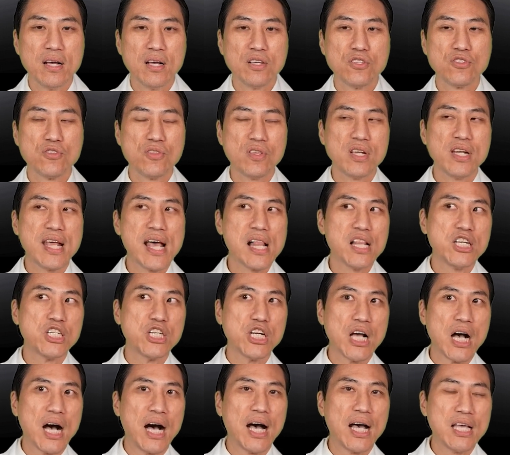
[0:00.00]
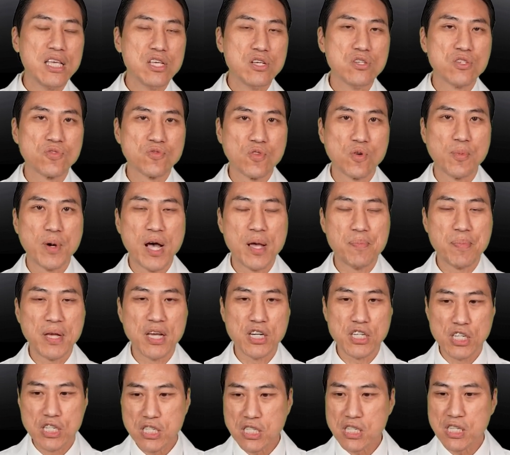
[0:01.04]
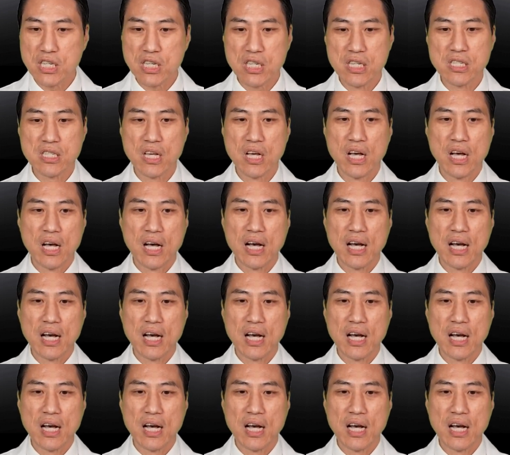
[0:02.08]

So the analogy I use for my patients is